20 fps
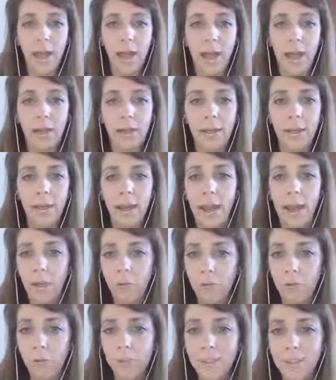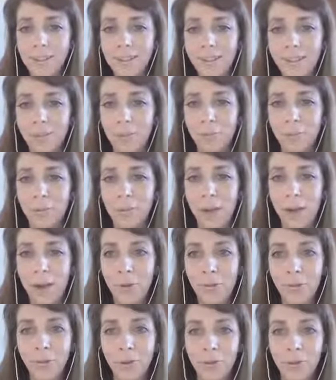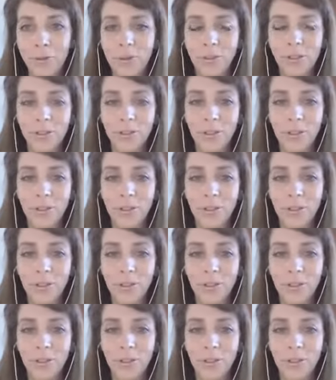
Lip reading: And in every single blog post,